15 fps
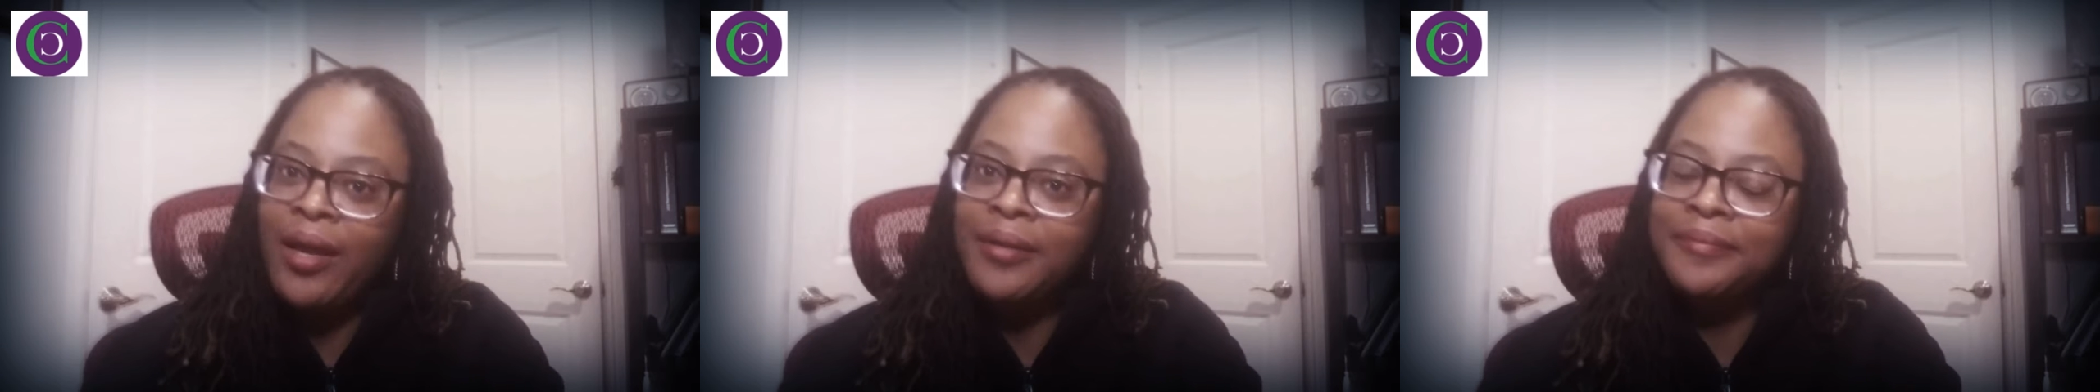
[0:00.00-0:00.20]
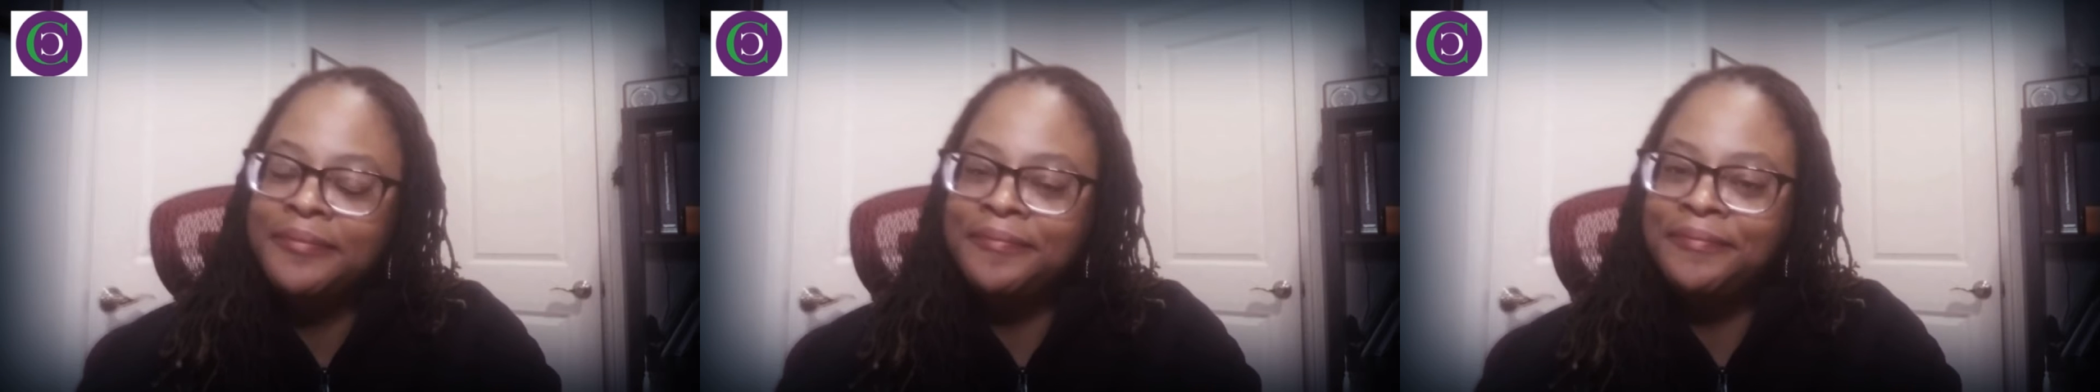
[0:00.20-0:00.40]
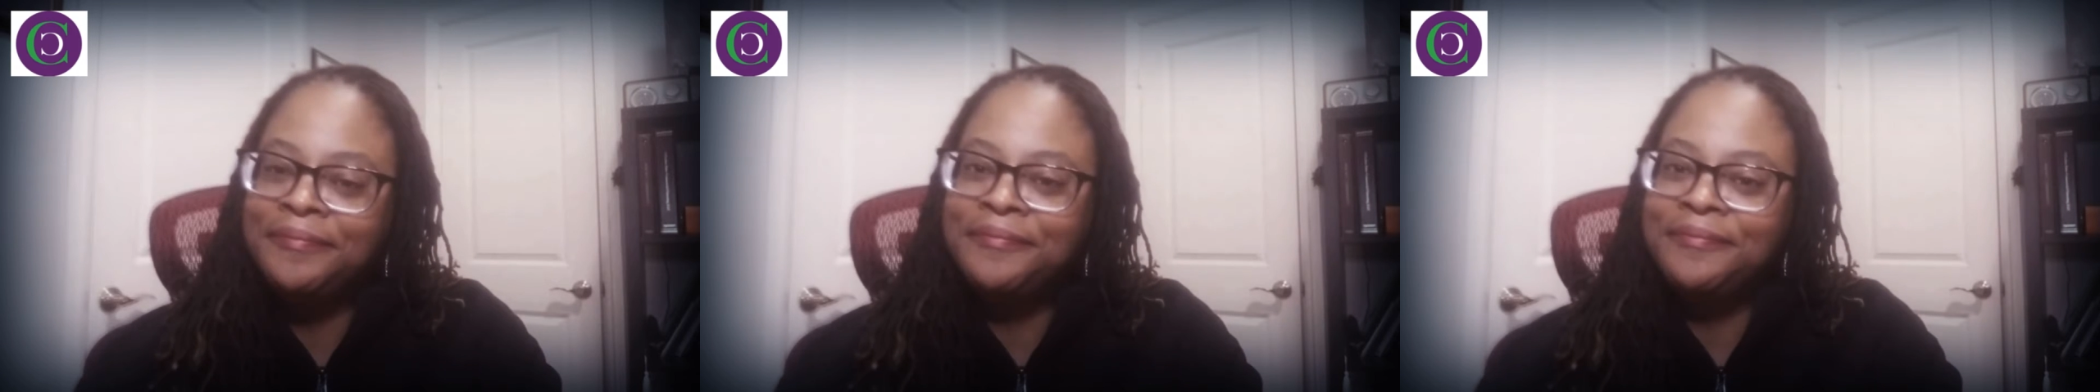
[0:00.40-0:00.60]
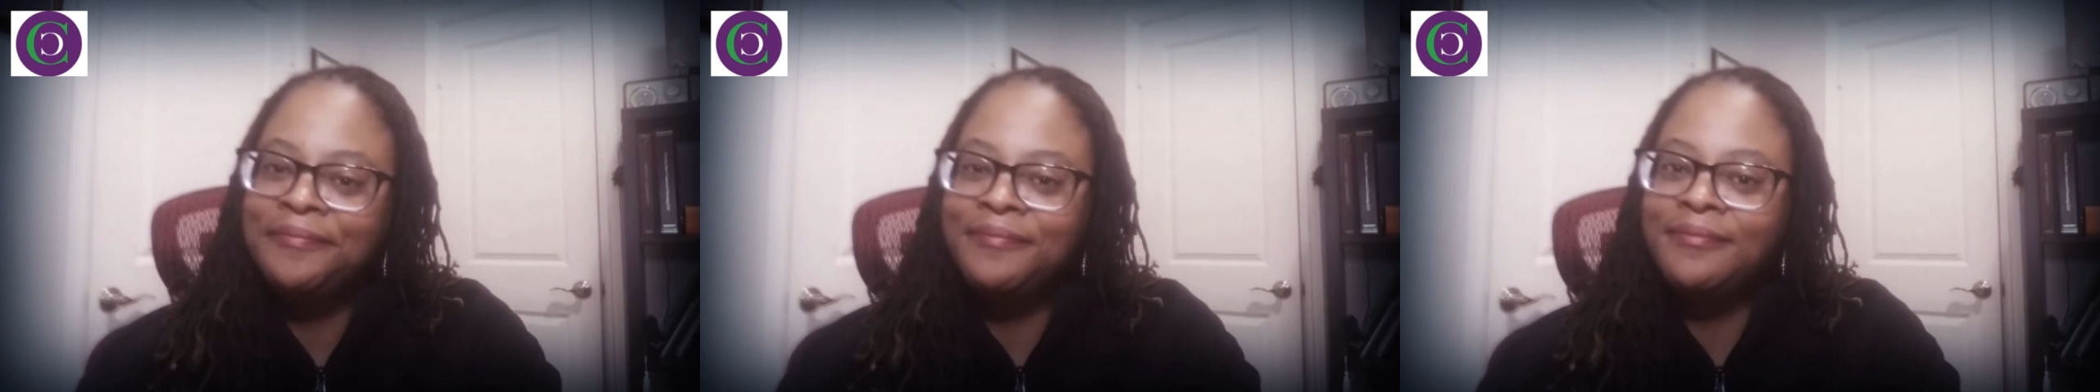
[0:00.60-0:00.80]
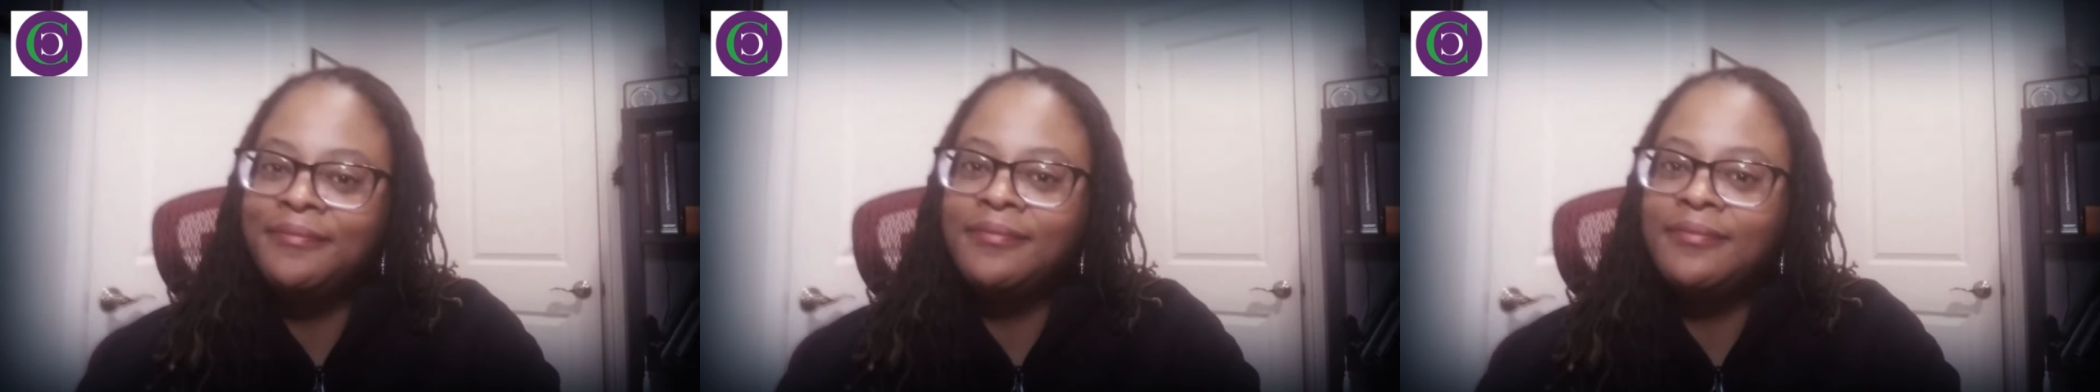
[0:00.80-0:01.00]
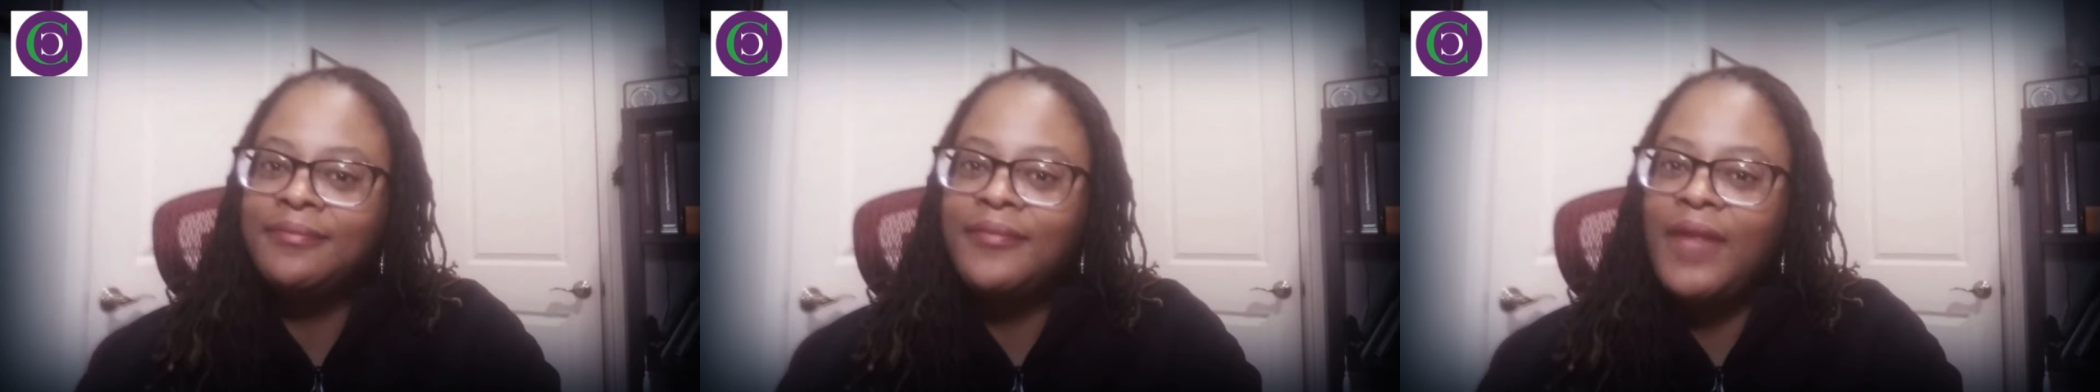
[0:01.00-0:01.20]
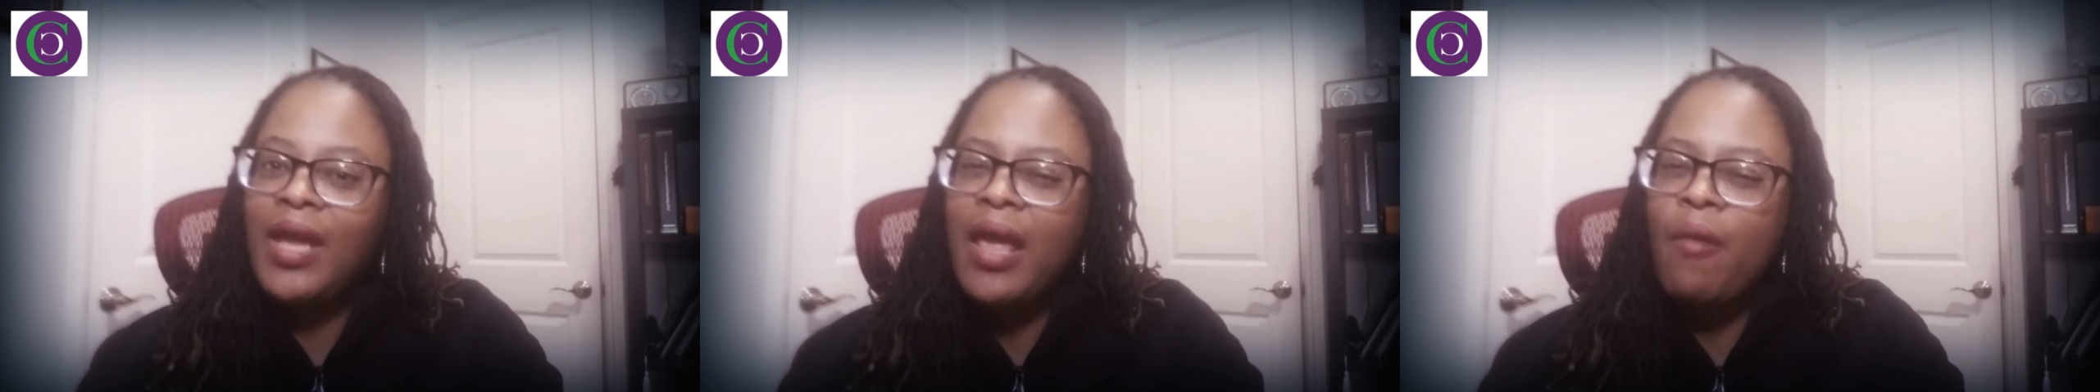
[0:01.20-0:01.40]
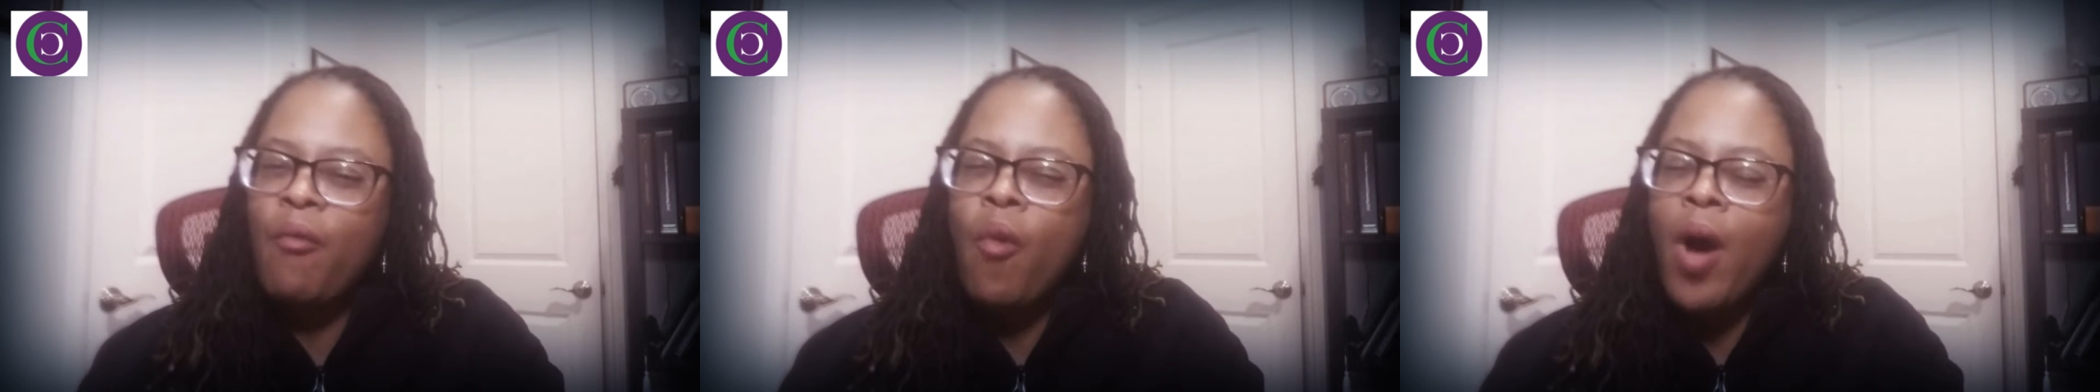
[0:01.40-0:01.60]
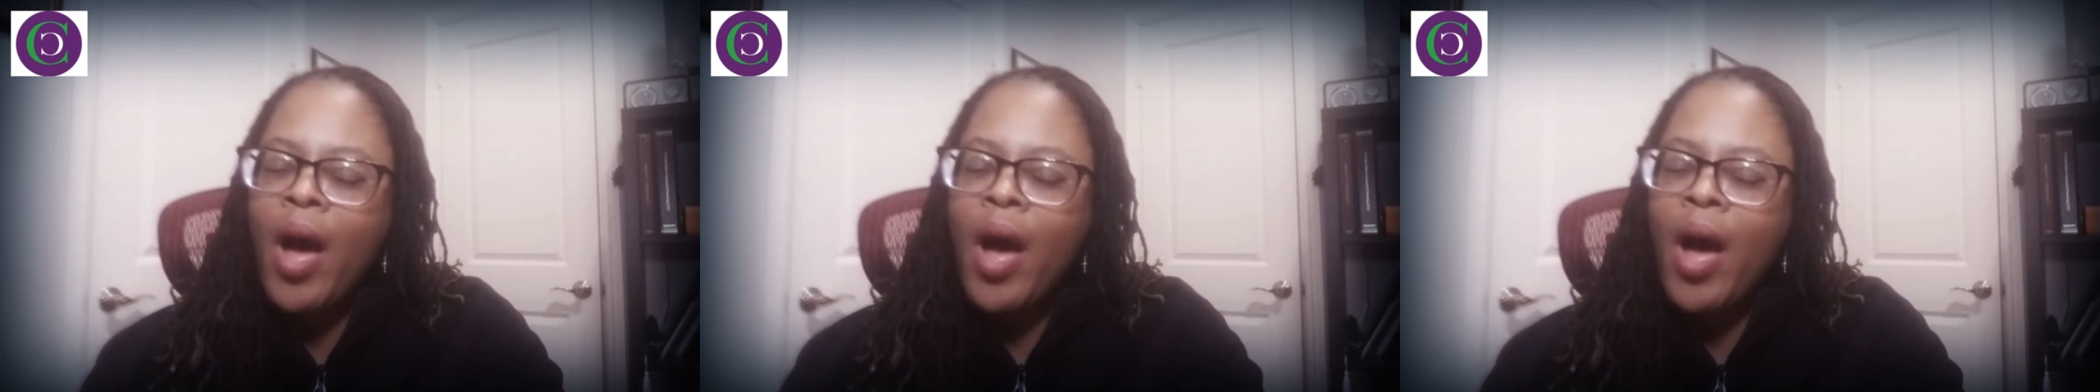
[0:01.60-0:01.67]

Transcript: and